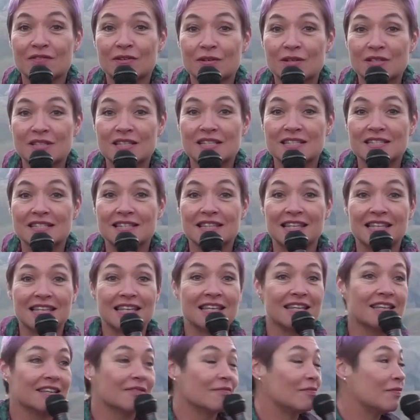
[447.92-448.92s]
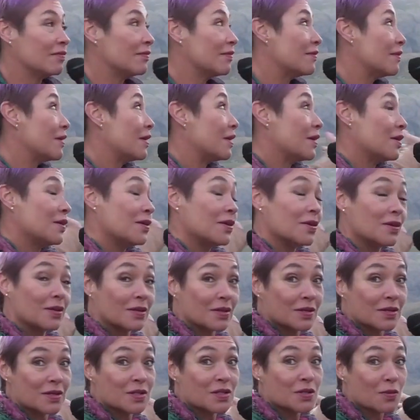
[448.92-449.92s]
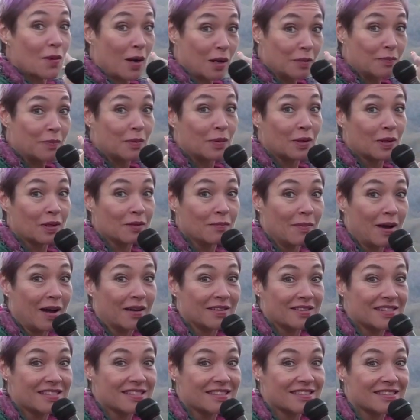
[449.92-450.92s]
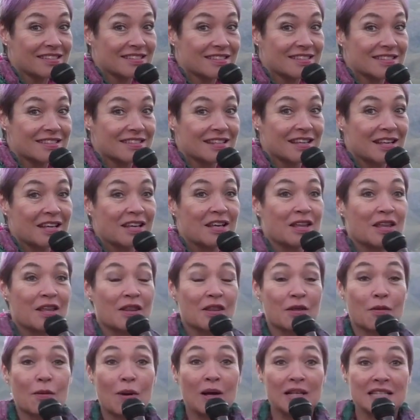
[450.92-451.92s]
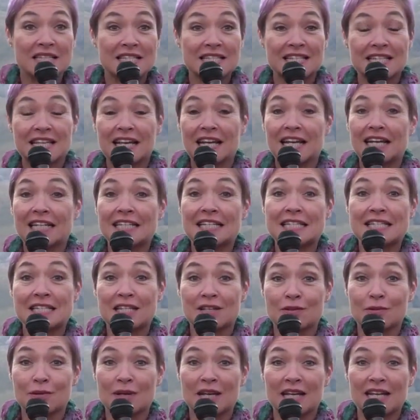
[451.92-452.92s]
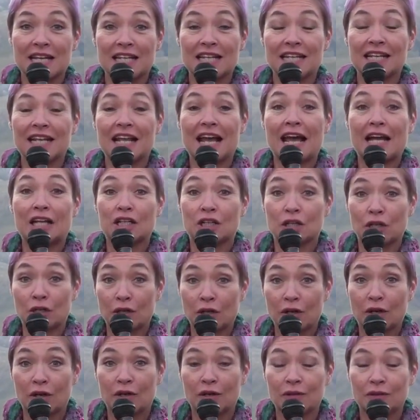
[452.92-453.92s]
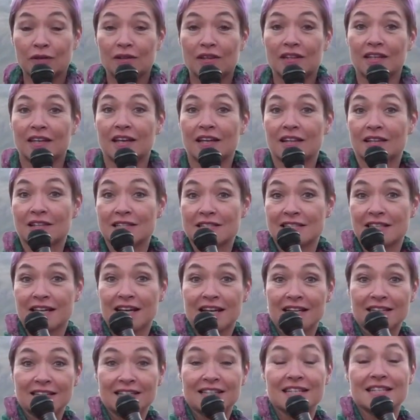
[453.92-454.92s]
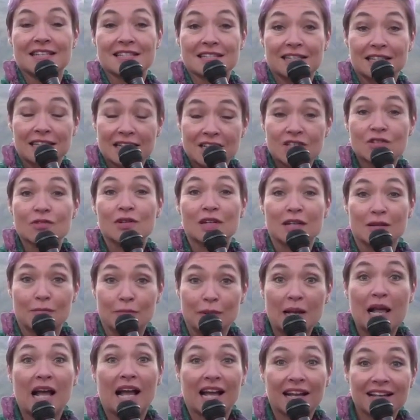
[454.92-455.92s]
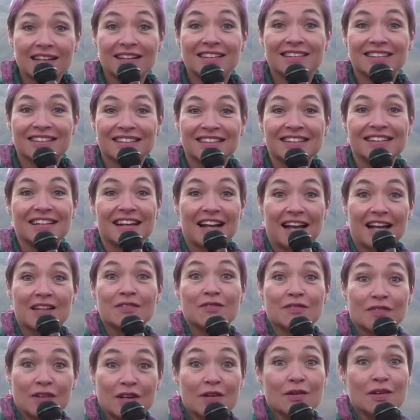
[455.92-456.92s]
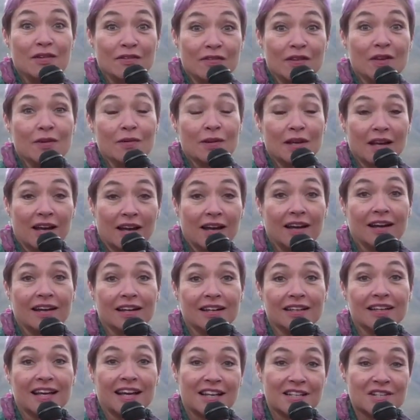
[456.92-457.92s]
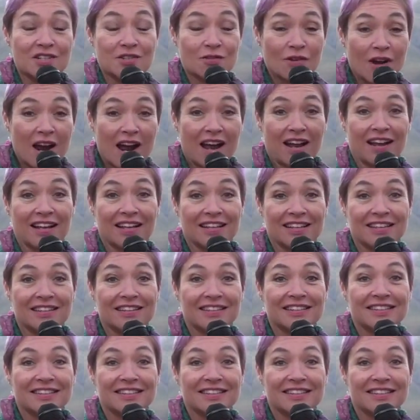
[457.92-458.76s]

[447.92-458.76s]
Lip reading: versus the Swartberg Mountains. The one side is green and low, the other side is literally black and very, very high and dry.